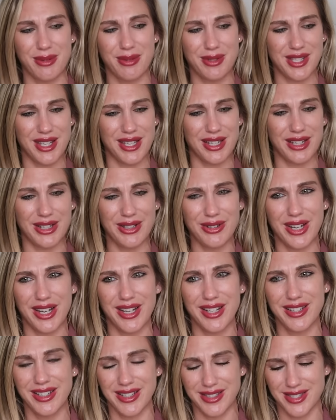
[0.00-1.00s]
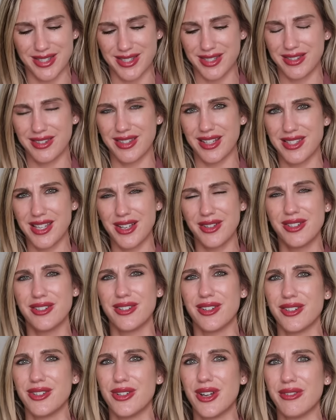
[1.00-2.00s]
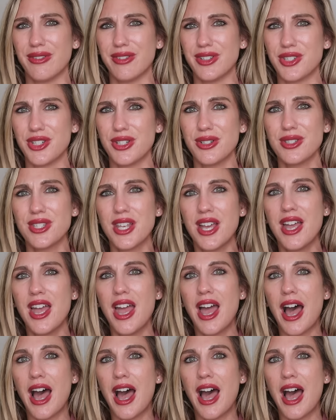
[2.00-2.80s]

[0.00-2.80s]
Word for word: I was like, okay, that's how you know you have issues.